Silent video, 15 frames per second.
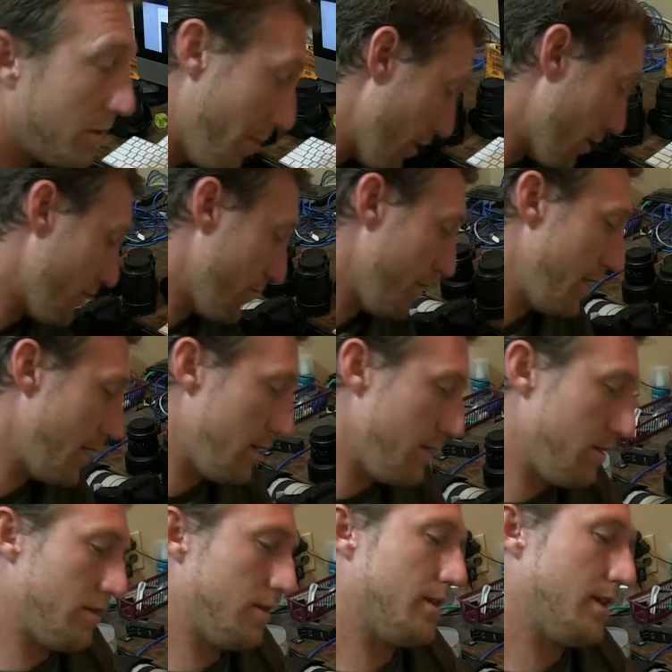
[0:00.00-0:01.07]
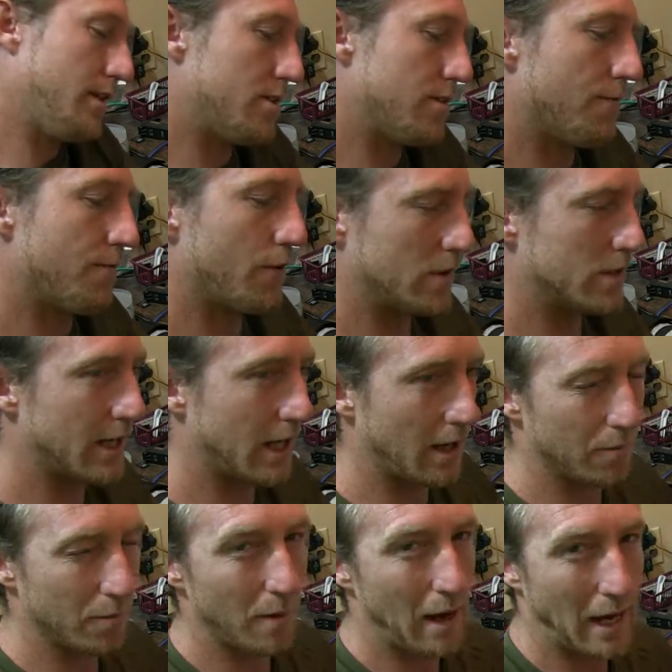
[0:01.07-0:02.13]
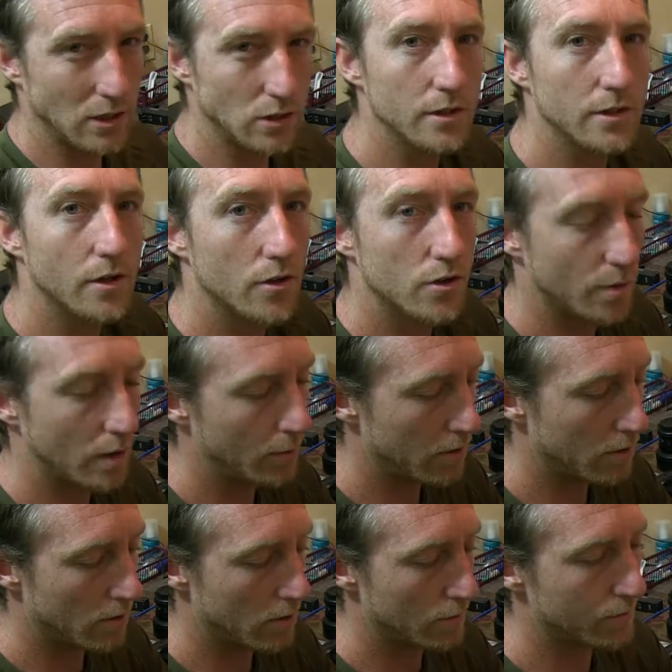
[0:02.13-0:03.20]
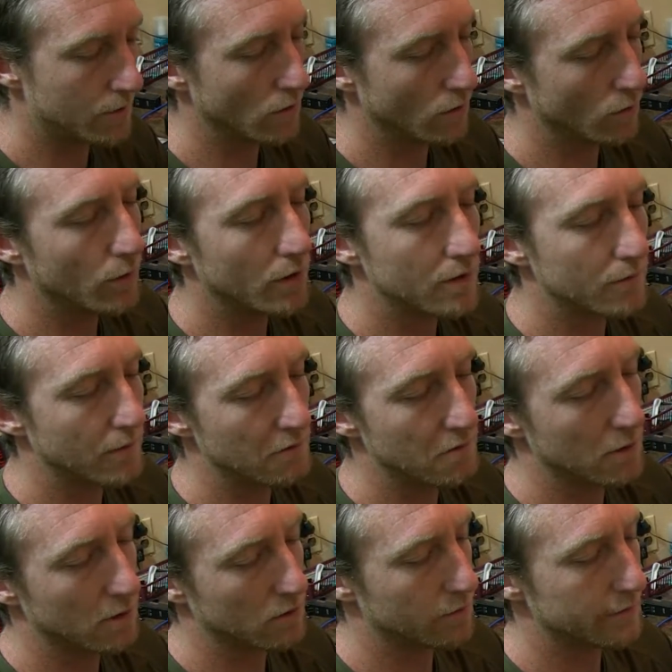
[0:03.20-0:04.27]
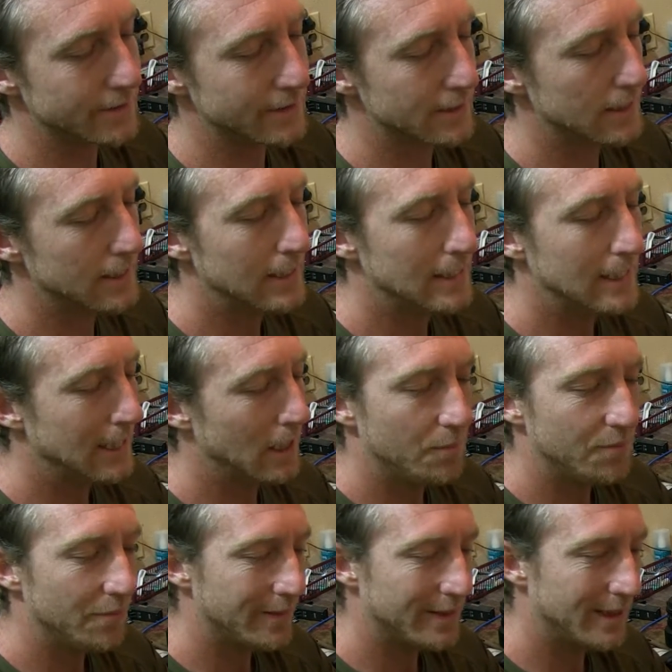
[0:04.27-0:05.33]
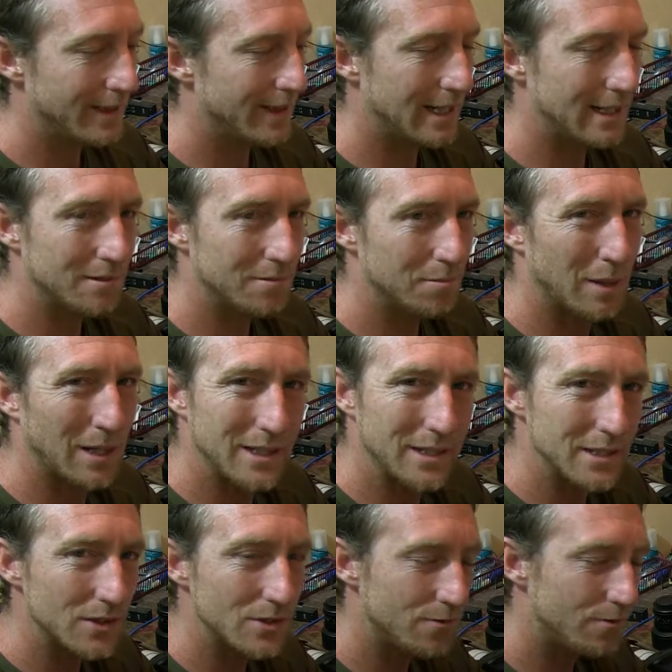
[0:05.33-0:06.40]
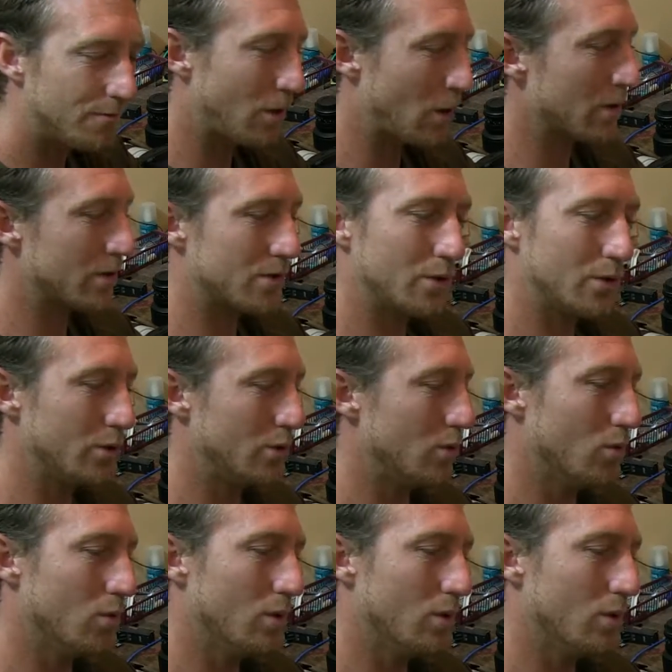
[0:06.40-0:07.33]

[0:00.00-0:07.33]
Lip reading: Mark III, and that's the first thing I actually noticed when I went onto the field with the 5D Mark III is that that button is far too